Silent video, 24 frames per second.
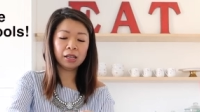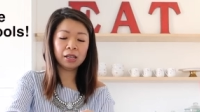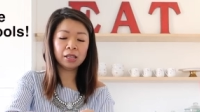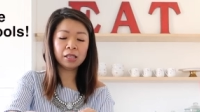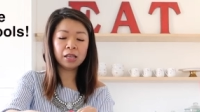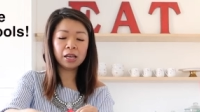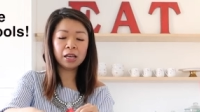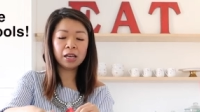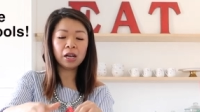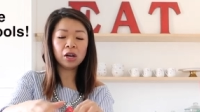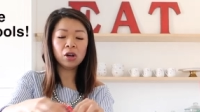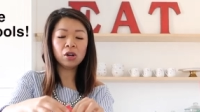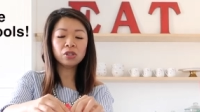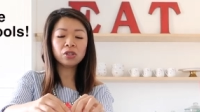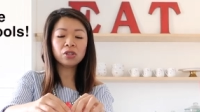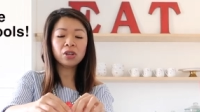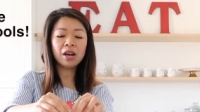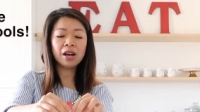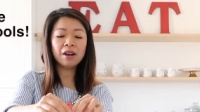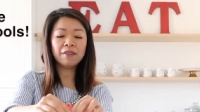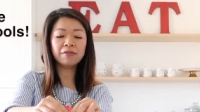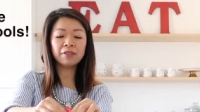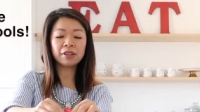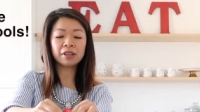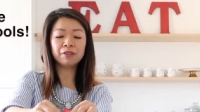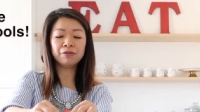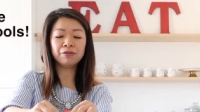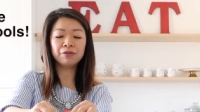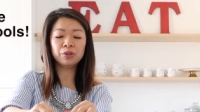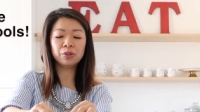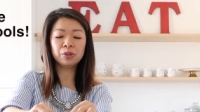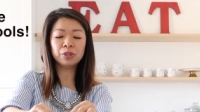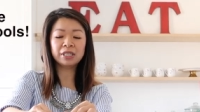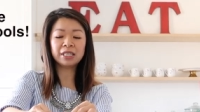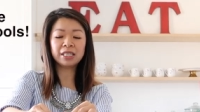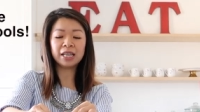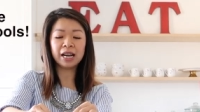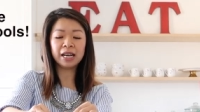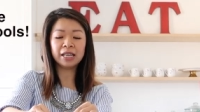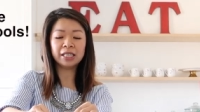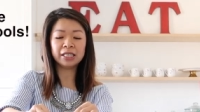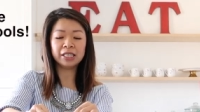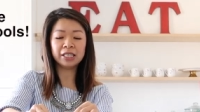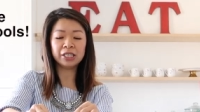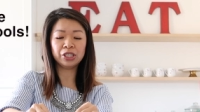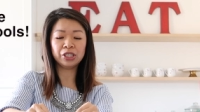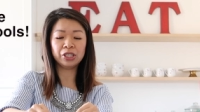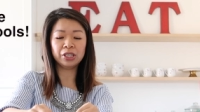And then I also have like a few
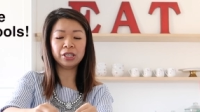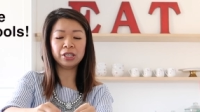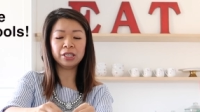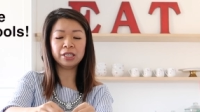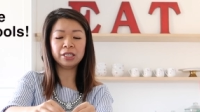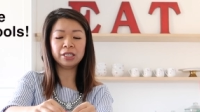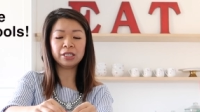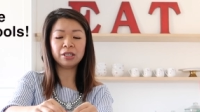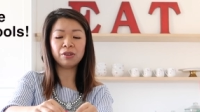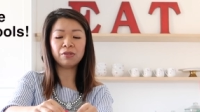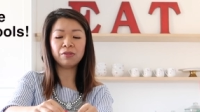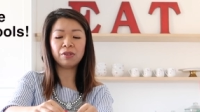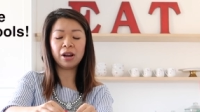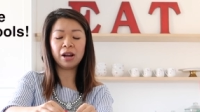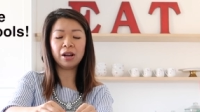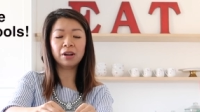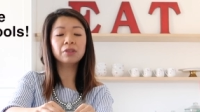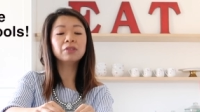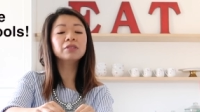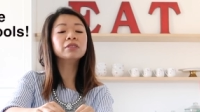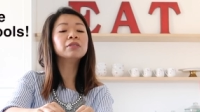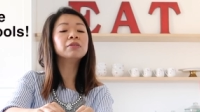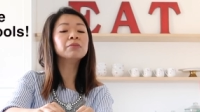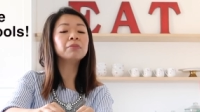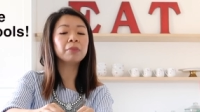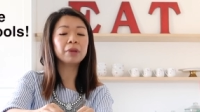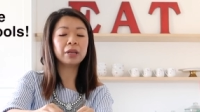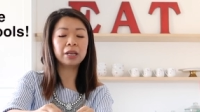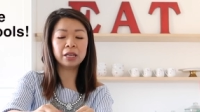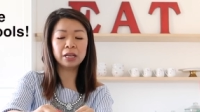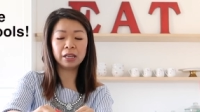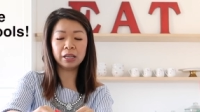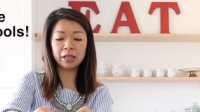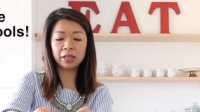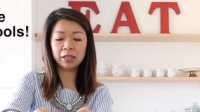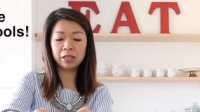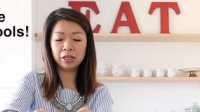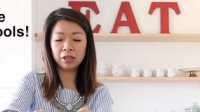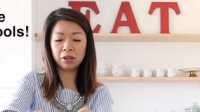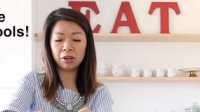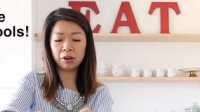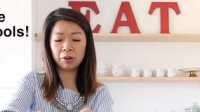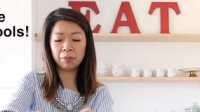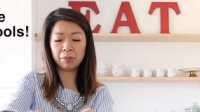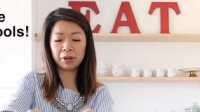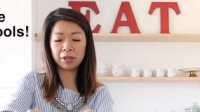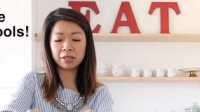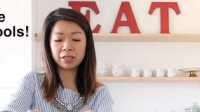side dishes around me
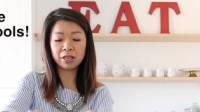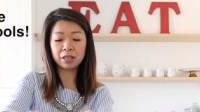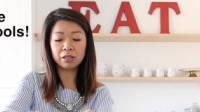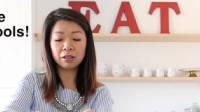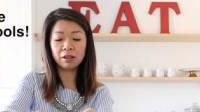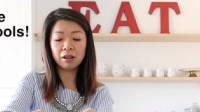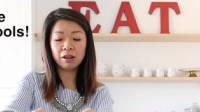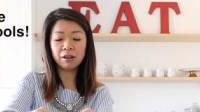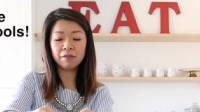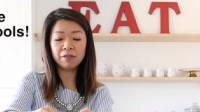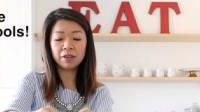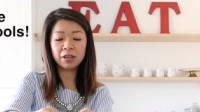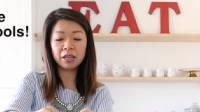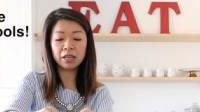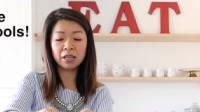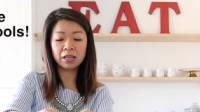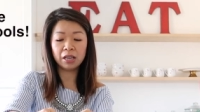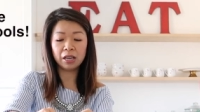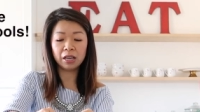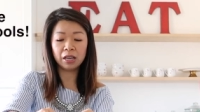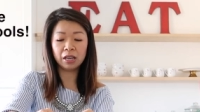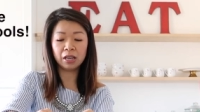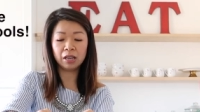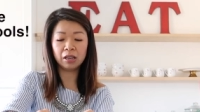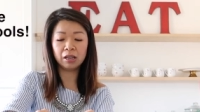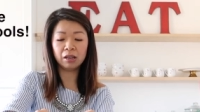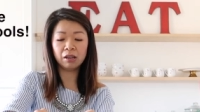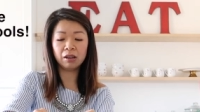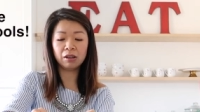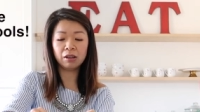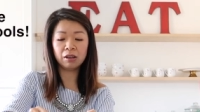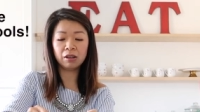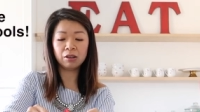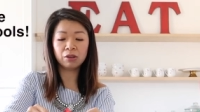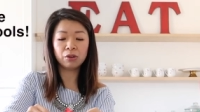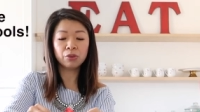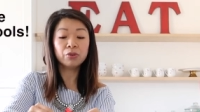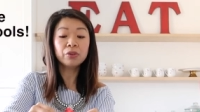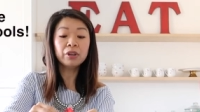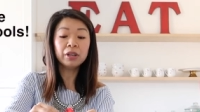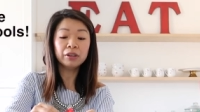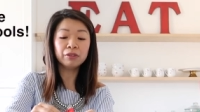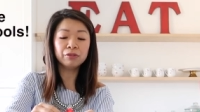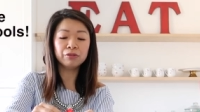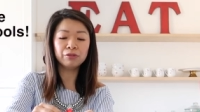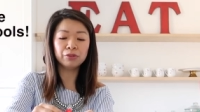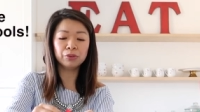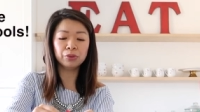here because I love eating
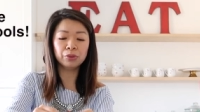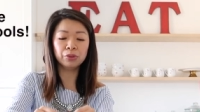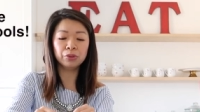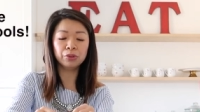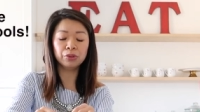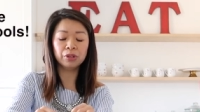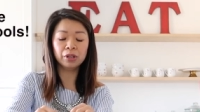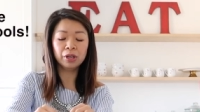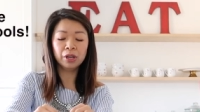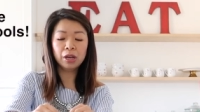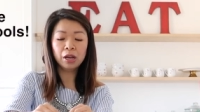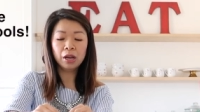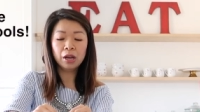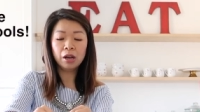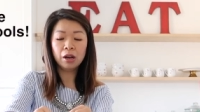Korean food